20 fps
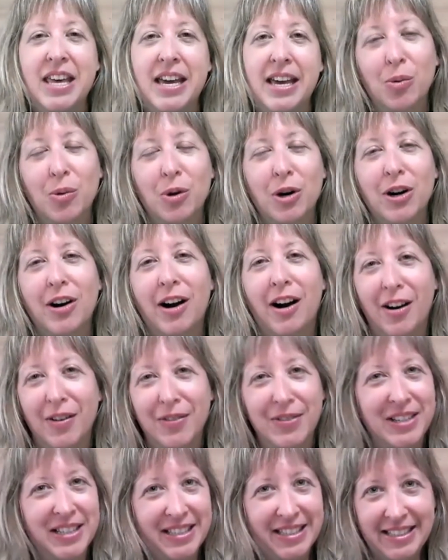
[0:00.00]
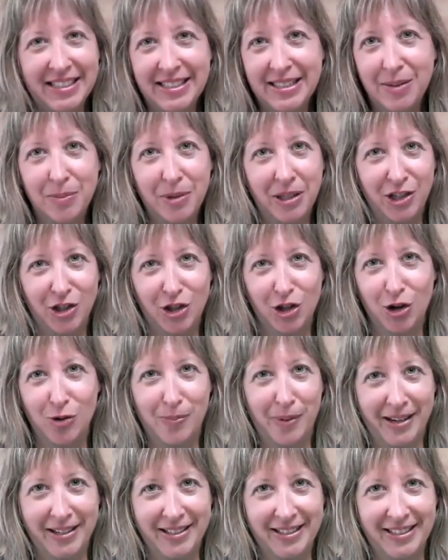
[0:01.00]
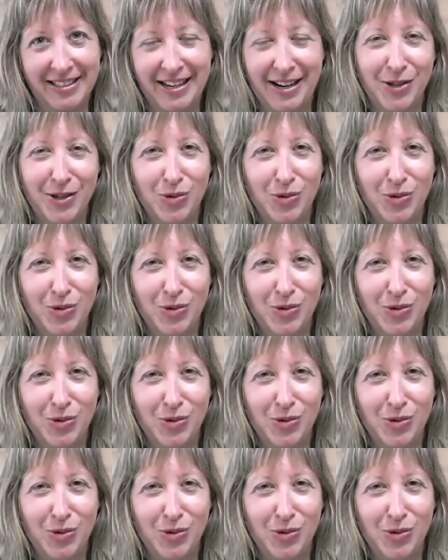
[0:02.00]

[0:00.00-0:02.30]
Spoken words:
There were obviously some leisure busts